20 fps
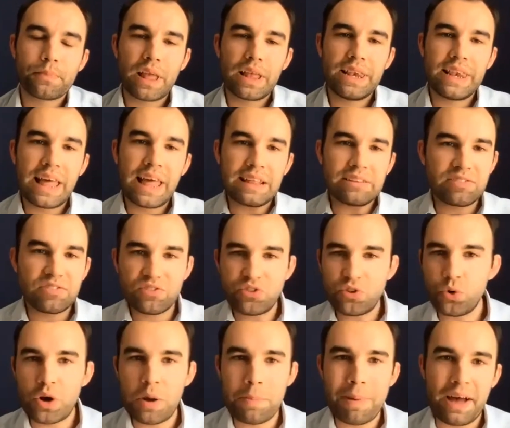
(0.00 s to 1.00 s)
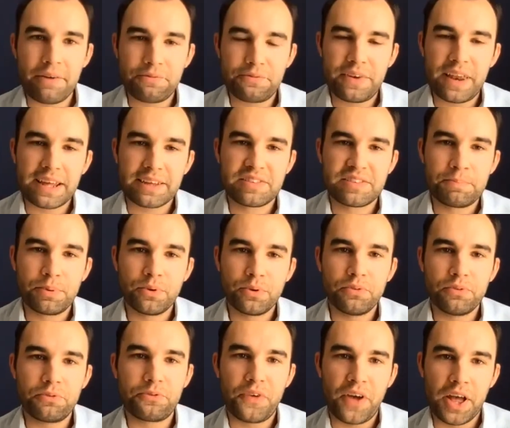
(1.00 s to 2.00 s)
Let's talk about flexible
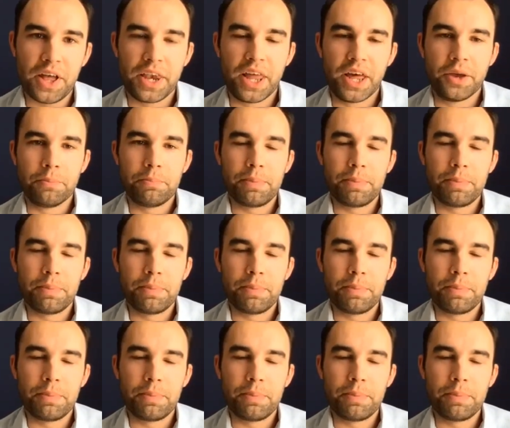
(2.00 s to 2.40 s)
furlough,